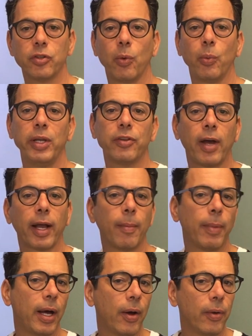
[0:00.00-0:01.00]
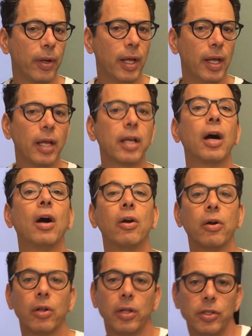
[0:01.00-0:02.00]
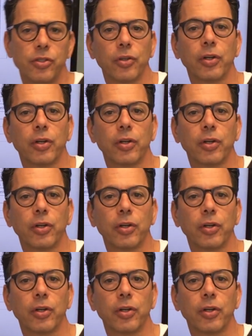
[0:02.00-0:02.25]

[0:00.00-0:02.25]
So when we talk about cartilage